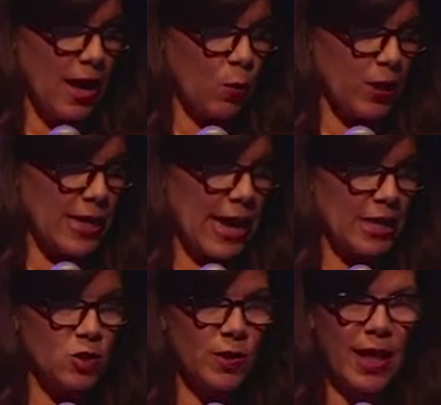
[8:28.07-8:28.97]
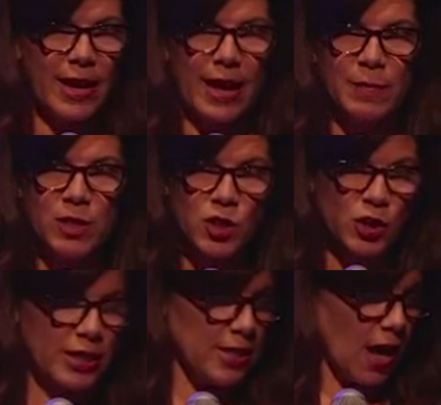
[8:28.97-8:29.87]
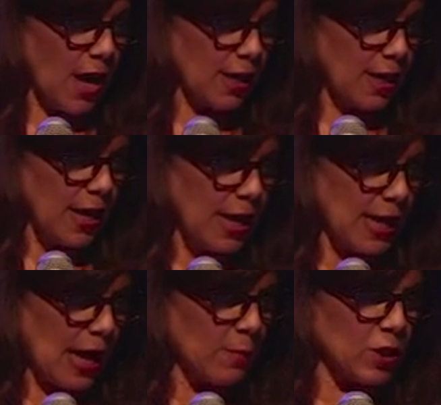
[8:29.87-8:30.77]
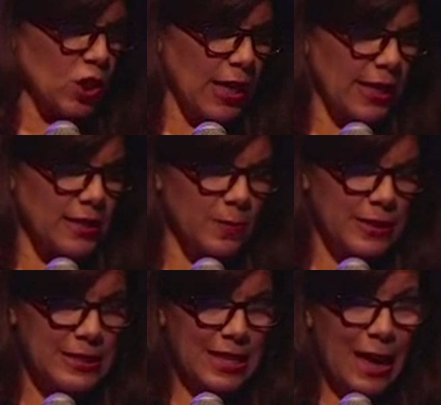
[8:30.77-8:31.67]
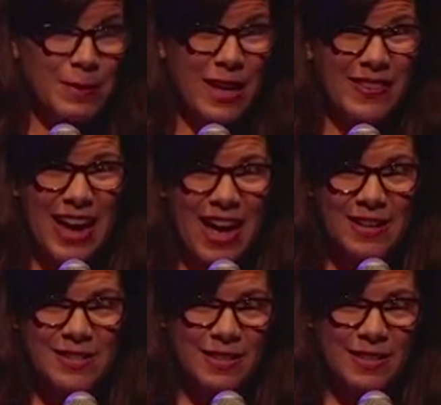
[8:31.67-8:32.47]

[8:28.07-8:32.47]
and what a natural I am at dirty talk, and how much I like to be slapped on the ass